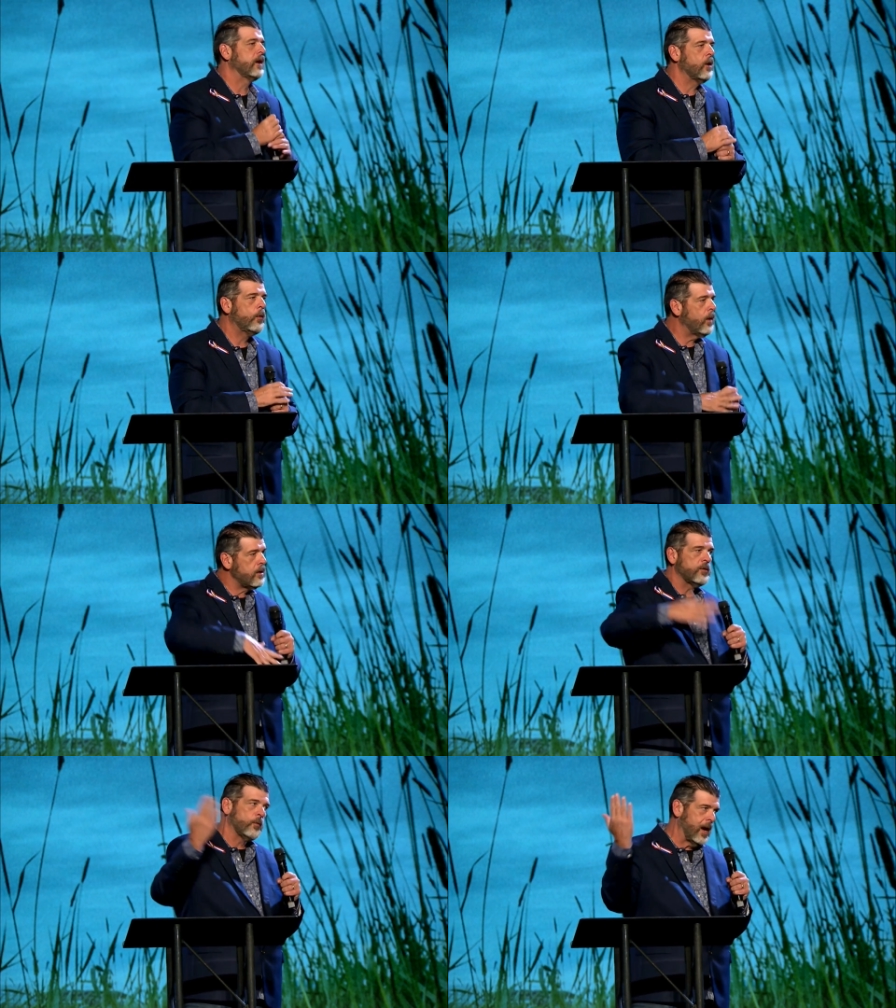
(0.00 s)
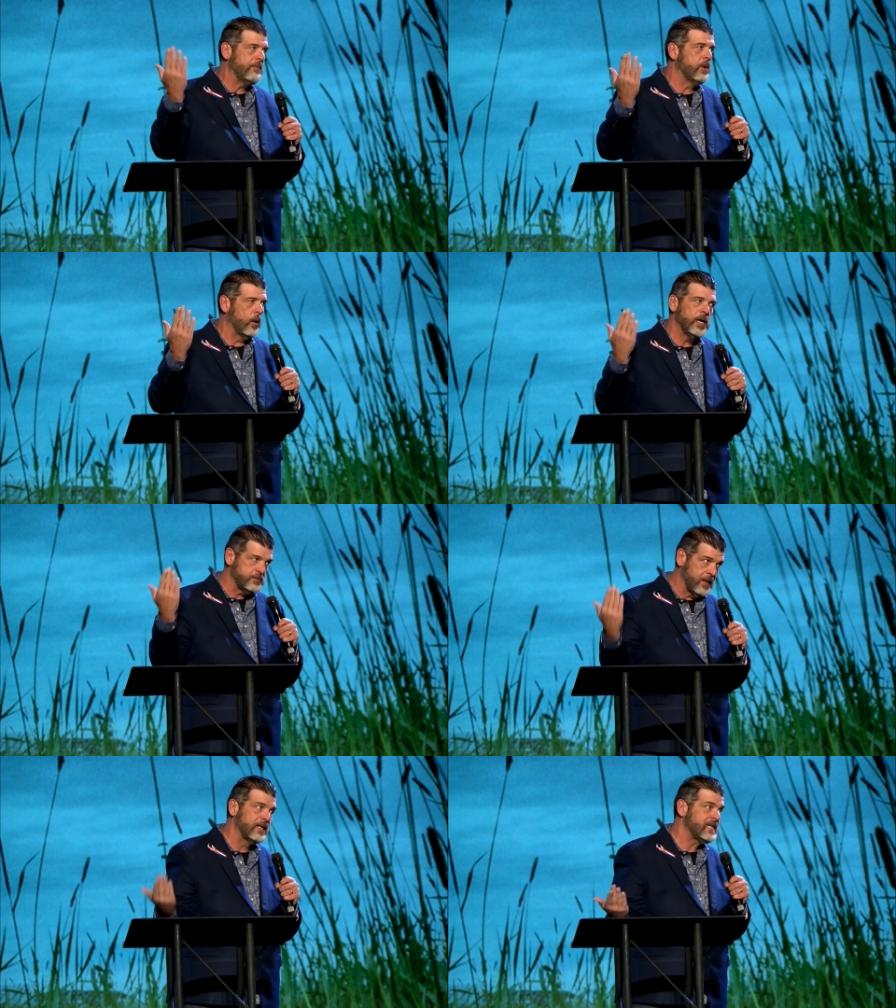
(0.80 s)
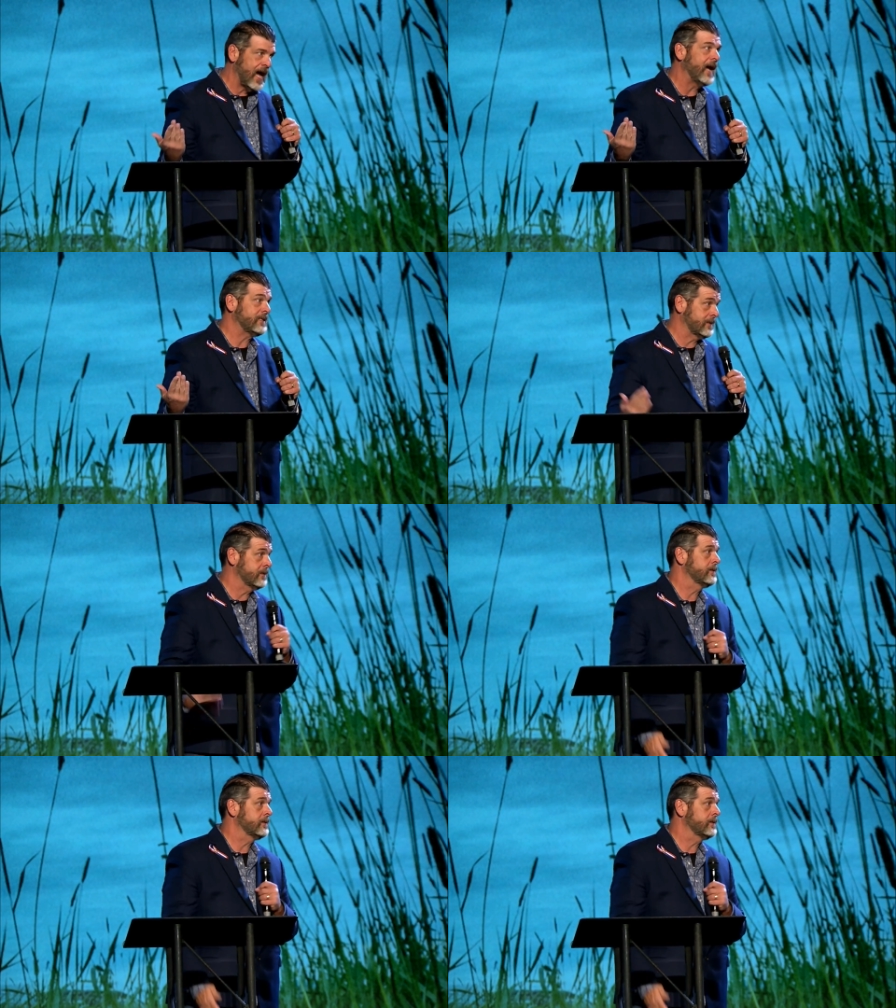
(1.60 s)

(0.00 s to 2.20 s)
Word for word: No wonder the rainbow has been attacked.